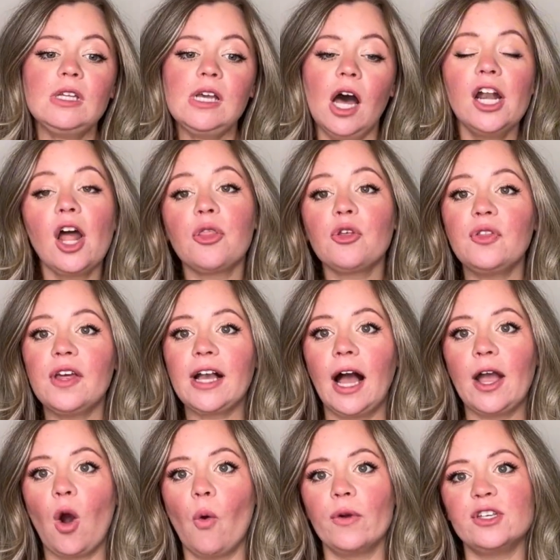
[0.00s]
Another thing I
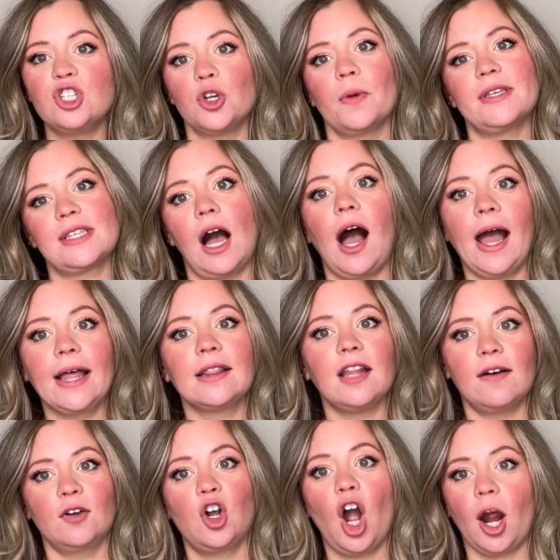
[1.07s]
always do is I
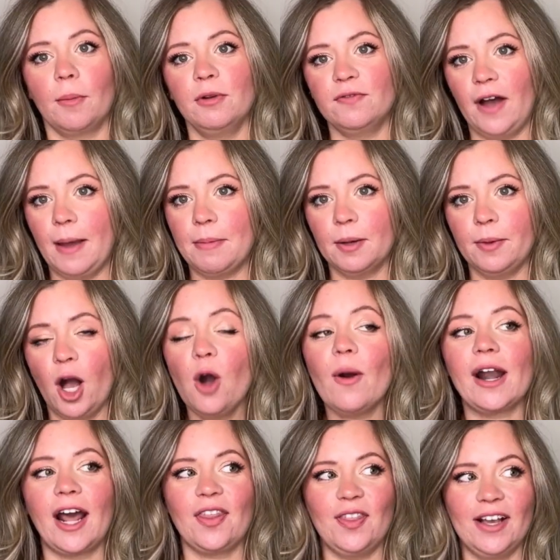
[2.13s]
love a carbon fiber bow, and
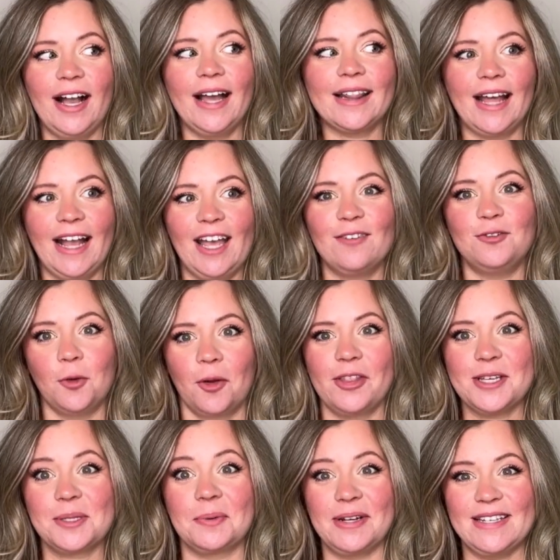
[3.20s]
I think I like it for
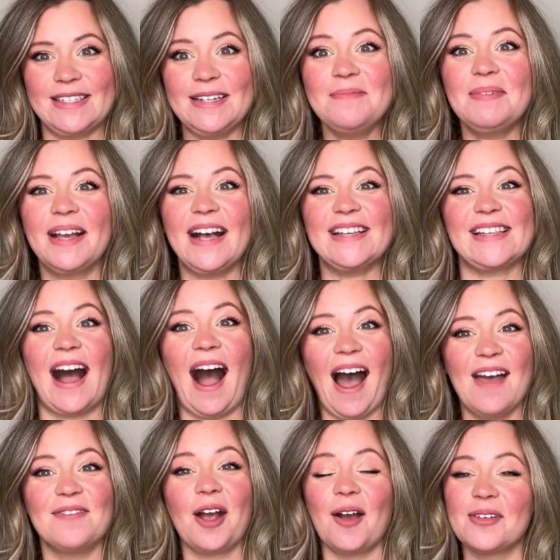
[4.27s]
this reason, because
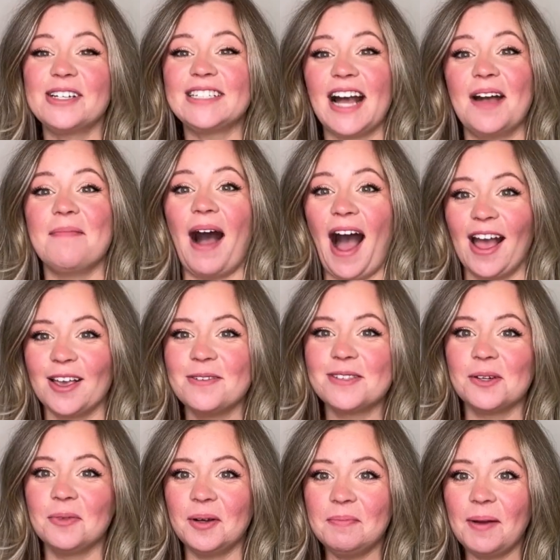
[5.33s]
every time I use a
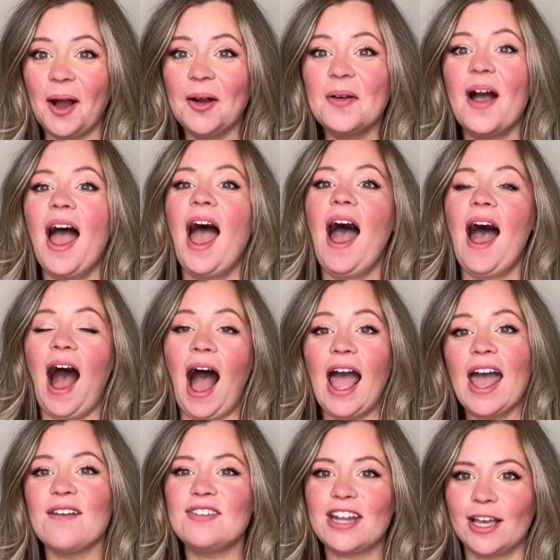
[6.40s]
wood bow, I
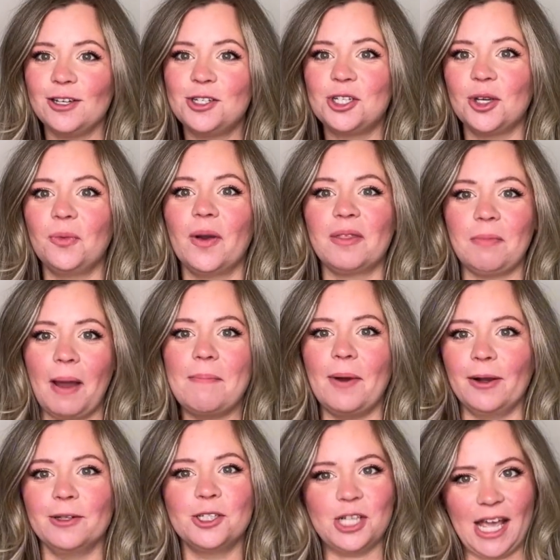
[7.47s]
have an issue with my
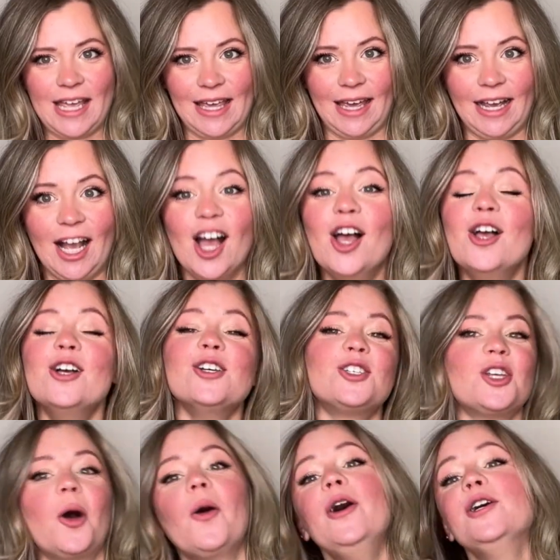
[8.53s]
bow shaking.
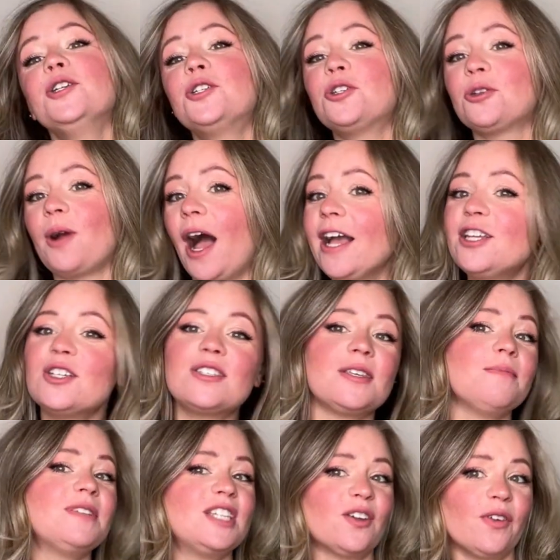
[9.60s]
So try just
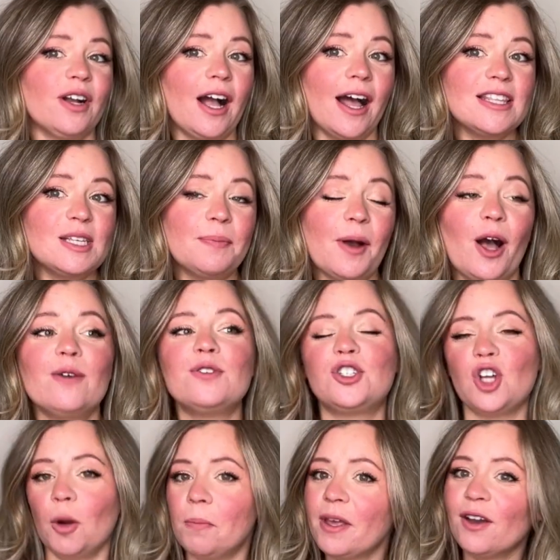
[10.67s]
some different kinds of bows.
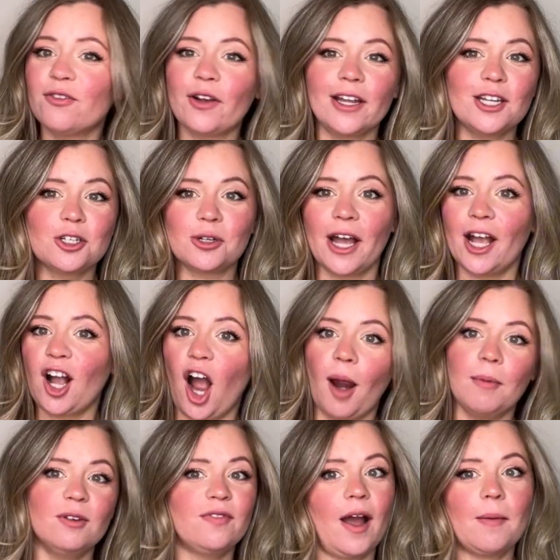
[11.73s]
Don't be afraid to try a
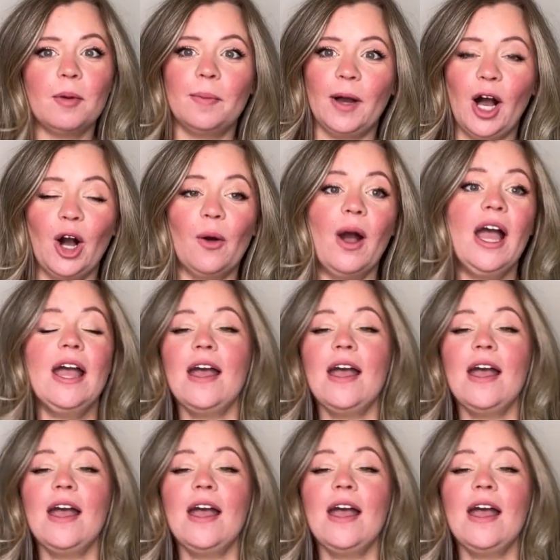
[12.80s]
carbon fiber bow.